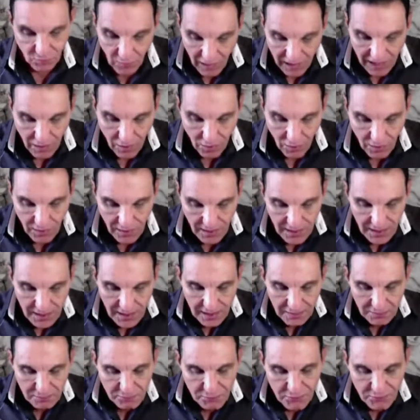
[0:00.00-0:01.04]
Wow.
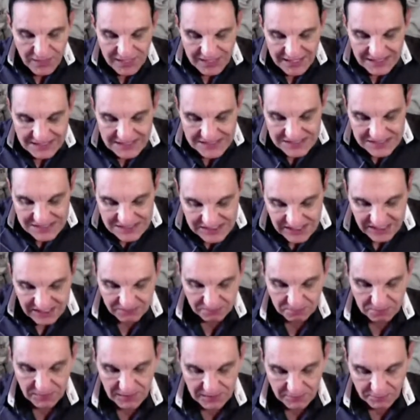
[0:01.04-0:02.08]
Bringing
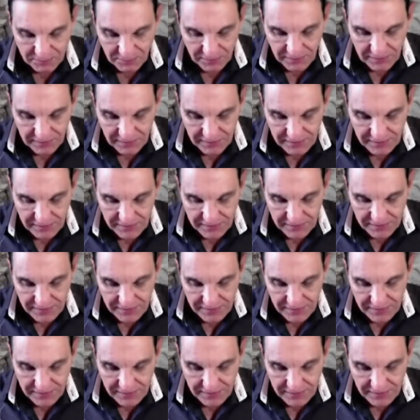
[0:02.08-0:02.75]
sick people